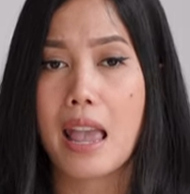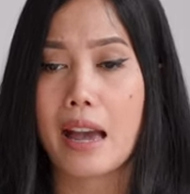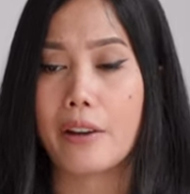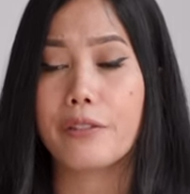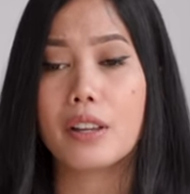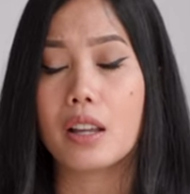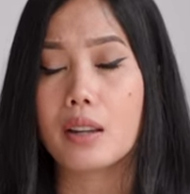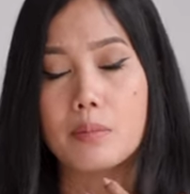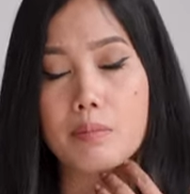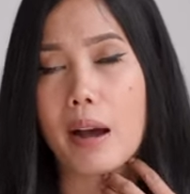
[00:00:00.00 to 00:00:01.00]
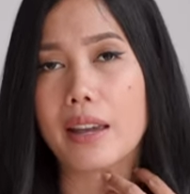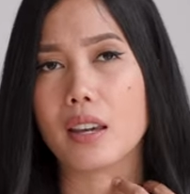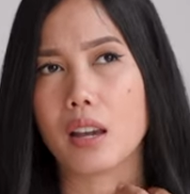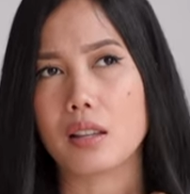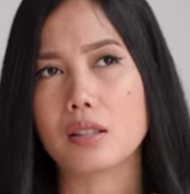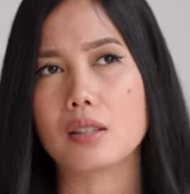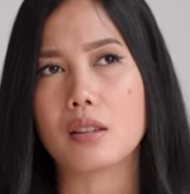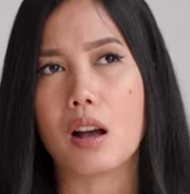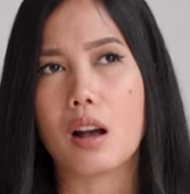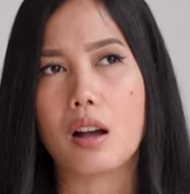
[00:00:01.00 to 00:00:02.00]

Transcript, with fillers: I feel like my kids